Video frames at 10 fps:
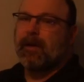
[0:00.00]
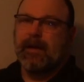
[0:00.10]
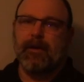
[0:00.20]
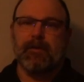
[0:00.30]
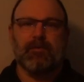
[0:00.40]

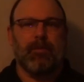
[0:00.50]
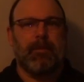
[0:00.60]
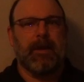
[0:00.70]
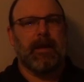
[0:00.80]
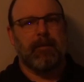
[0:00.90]
leaders would
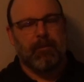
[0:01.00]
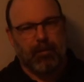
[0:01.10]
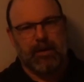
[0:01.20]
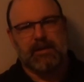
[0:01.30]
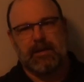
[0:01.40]
be
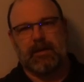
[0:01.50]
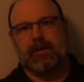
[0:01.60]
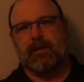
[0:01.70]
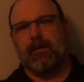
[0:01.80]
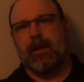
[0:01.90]
imprisoned.
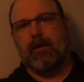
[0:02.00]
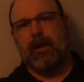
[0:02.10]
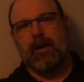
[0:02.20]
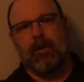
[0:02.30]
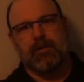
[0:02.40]
So there
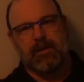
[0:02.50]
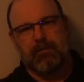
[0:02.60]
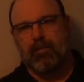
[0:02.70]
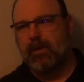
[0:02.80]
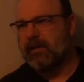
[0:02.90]
he goes in
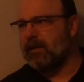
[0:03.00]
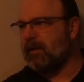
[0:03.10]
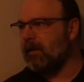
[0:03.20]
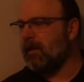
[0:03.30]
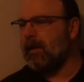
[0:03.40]

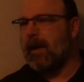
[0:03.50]
prison,